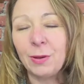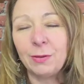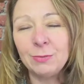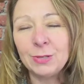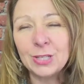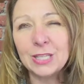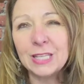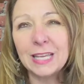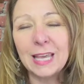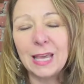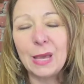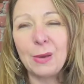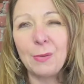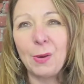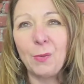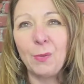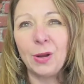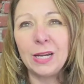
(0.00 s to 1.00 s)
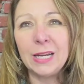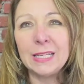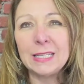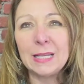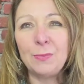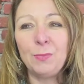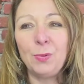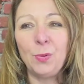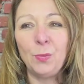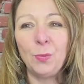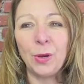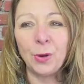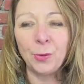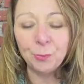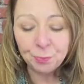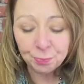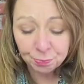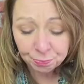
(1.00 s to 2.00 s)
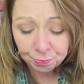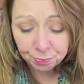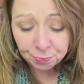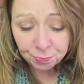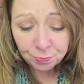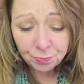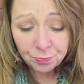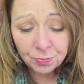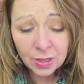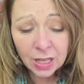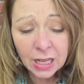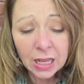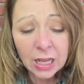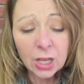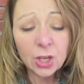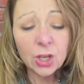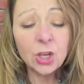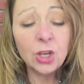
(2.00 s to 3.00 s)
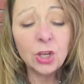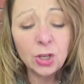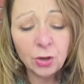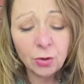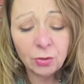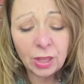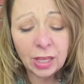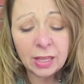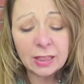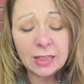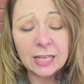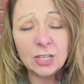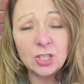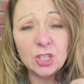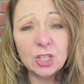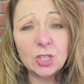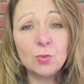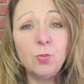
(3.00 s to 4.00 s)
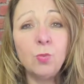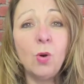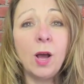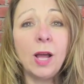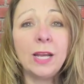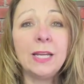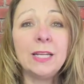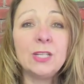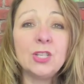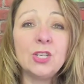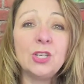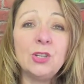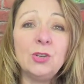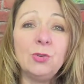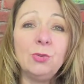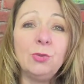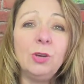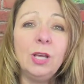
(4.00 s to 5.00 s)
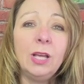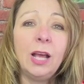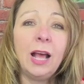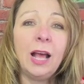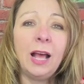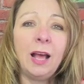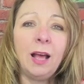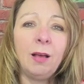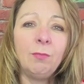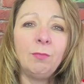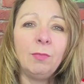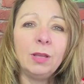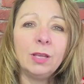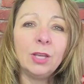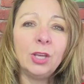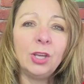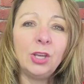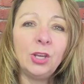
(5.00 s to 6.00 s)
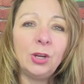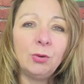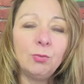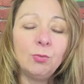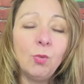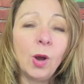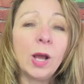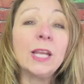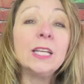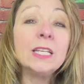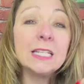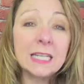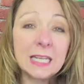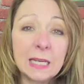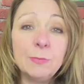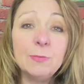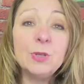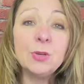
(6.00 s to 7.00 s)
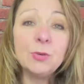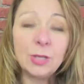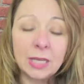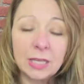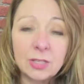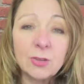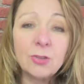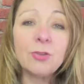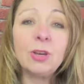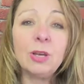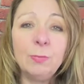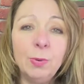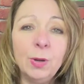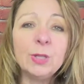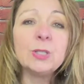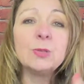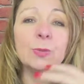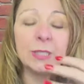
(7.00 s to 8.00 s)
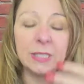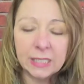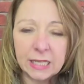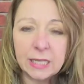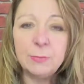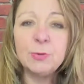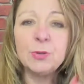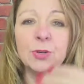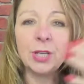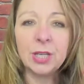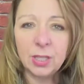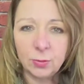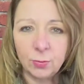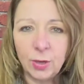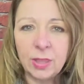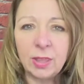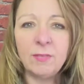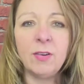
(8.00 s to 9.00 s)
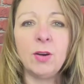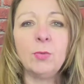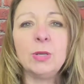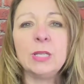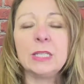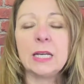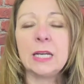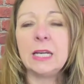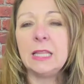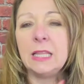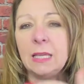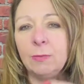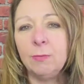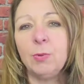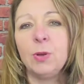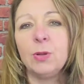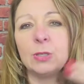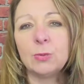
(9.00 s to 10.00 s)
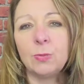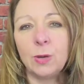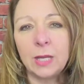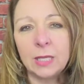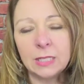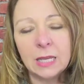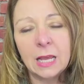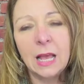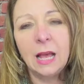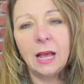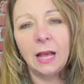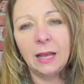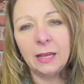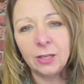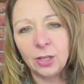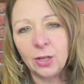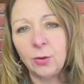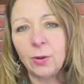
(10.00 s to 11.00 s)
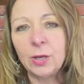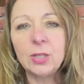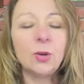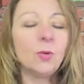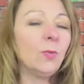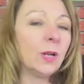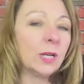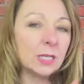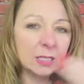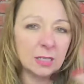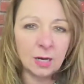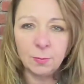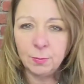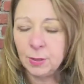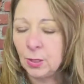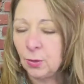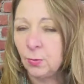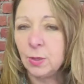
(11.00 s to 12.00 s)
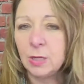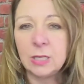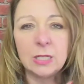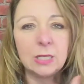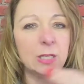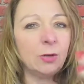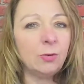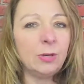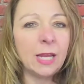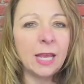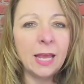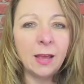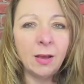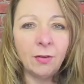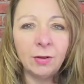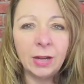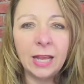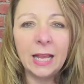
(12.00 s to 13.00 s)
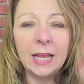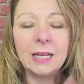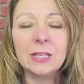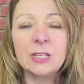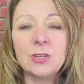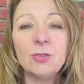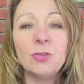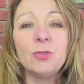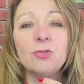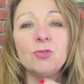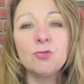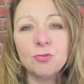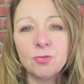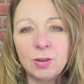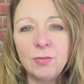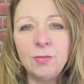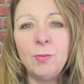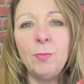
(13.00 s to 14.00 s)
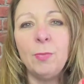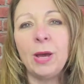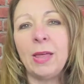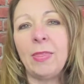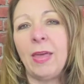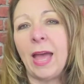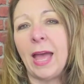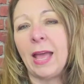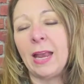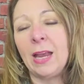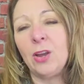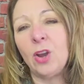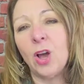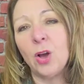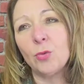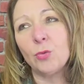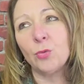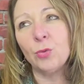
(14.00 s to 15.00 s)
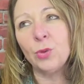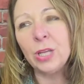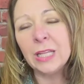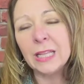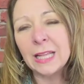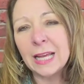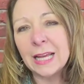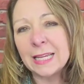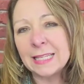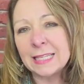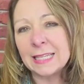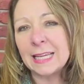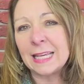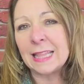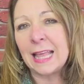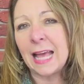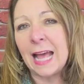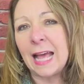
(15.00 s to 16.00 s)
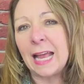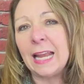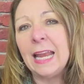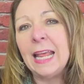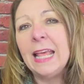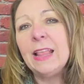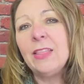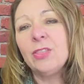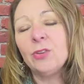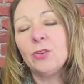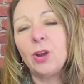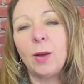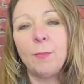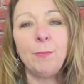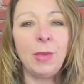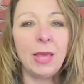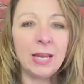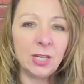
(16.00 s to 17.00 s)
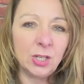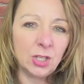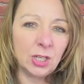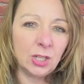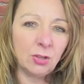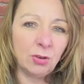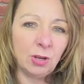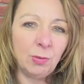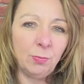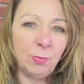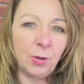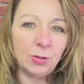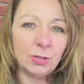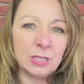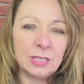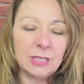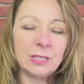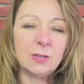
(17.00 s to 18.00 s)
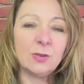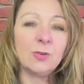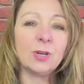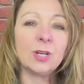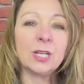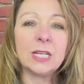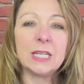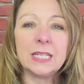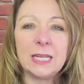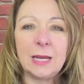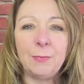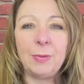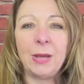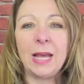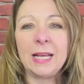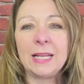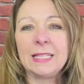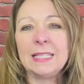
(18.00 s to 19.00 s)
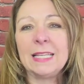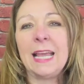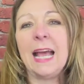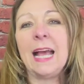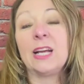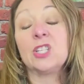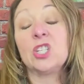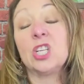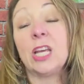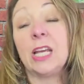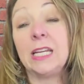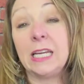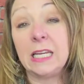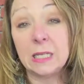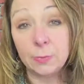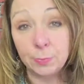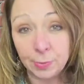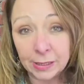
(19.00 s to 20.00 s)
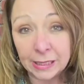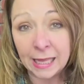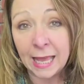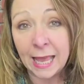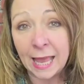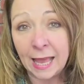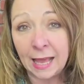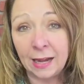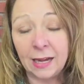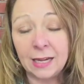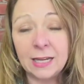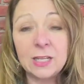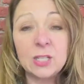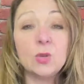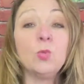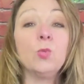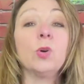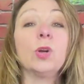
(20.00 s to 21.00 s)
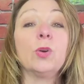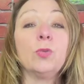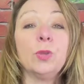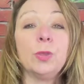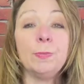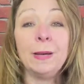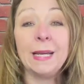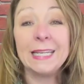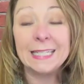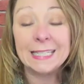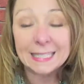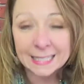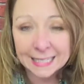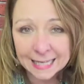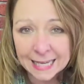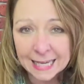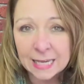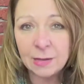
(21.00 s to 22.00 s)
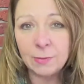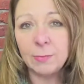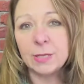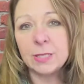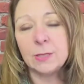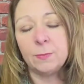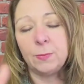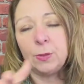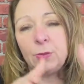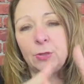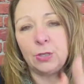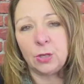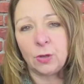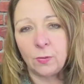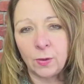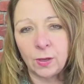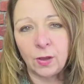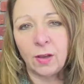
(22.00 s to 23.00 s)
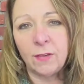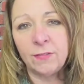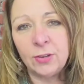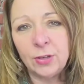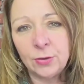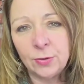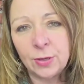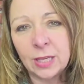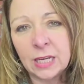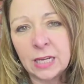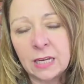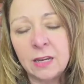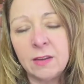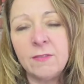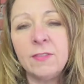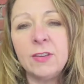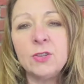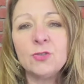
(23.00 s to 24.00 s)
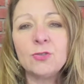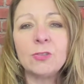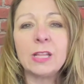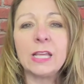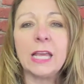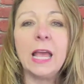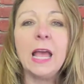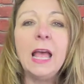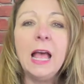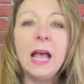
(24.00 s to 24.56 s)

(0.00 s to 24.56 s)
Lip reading: just thinking about one example where they just wanted to, wanted to keep doing it. So their impulse was to keep doing it the way they've always done it. The impulse was, I don't want to stop. I don't want to slow down. And so they're driven by that and not realizing that they're not managing their impulses in order to step back and say, actually, I need to plan. I need to work with my team as opposed to going off and doing it individually.